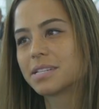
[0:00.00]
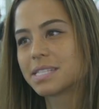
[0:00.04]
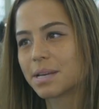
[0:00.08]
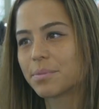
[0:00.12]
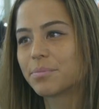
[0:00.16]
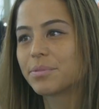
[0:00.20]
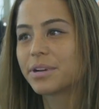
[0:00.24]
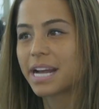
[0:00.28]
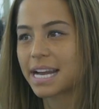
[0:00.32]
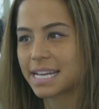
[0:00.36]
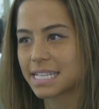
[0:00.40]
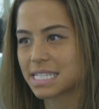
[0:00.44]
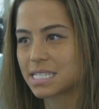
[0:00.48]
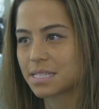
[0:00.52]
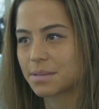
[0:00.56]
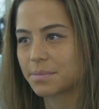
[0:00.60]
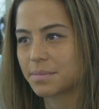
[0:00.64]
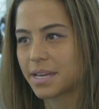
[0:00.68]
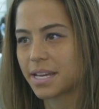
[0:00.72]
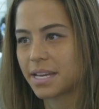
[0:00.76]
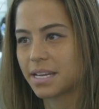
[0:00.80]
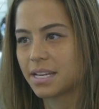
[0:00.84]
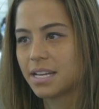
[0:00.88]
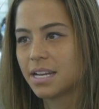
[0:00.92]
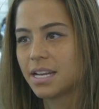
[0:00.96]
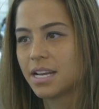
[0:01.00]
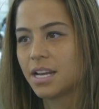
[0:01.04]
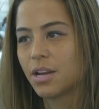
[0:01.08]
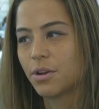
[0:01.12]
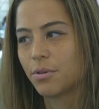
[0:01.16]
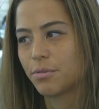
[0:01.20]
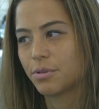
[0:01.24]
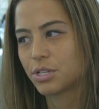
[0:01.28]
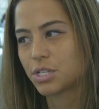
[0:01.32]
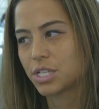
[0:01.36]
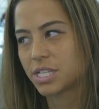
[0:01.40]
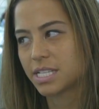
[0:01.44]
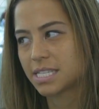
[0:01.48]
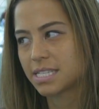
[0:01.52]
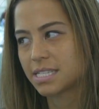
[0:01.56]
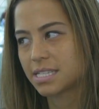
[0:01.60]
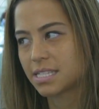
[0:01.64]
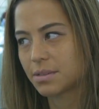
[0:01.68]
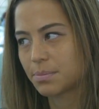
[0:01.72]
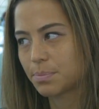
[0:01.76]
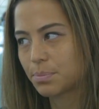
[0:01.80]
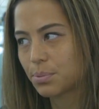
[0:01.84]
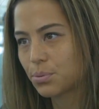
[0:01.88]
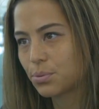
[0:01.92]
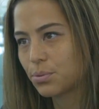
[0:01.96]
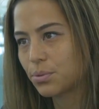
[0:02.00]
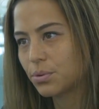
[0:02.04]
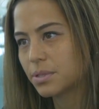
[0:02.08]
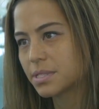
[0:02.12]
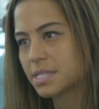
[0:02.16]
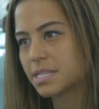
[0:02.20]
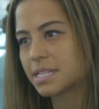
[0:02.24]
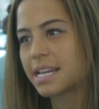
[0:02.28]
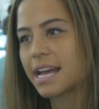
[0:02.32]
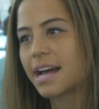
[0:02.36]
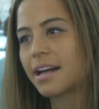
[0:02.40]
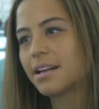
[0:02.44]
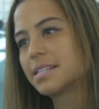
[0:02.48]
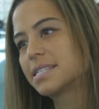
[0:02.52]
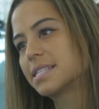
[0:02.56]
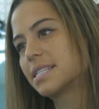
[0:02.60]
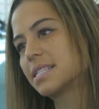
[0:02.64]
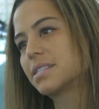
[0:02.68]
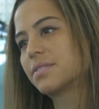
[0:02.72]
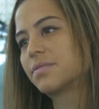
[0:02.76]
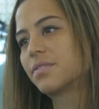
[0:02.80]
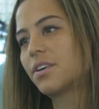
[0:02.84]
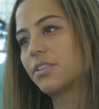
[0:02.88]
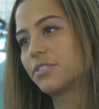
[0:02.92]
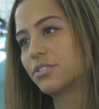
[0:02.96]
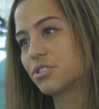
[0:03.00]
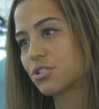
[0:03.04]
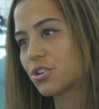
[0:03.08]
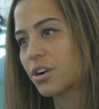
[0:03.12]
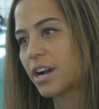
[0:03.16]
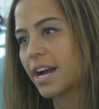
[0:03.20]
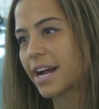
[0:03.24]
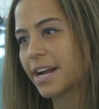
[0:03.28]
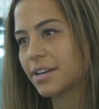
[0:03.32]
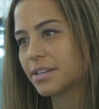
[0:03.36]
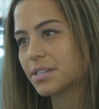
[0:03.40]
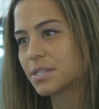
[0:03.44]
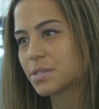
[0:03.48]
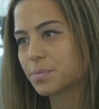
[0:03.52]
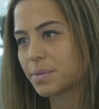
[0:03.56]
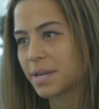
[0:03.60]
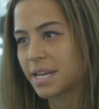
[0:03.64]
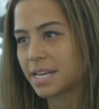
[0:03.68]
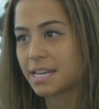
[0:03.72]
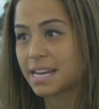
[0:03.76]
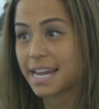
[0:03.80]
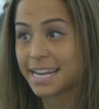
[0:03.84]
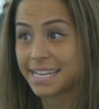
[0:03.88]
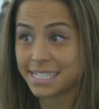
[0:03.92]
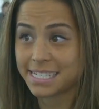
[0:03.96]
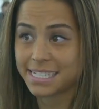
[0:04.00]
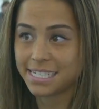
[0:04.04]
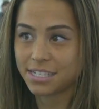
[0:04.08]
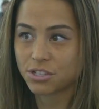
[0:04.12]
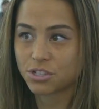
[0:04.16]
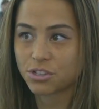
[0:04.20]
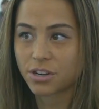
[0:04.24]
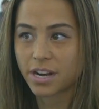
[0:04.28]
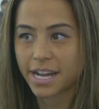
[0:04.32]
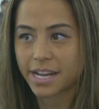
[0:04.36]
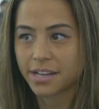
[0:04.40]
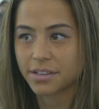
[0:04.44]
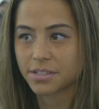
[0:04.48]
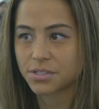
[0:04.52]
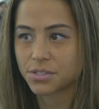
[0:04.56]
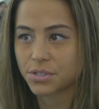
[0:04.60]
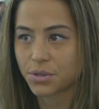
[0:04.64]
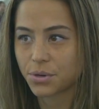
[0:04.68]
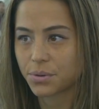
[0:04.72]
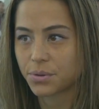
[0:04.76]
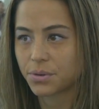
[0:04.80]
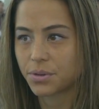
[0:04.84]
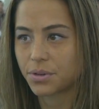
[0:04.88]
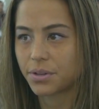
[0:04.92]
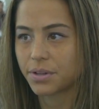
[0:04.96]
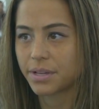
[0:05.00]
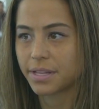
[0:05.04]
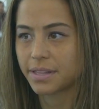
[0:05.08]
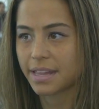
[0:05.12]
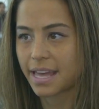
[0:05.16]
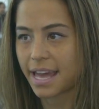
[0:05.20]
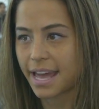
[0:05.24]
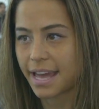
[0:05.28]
summary estimate, which is the pooled analysis of all the trials, we had 19 trials total in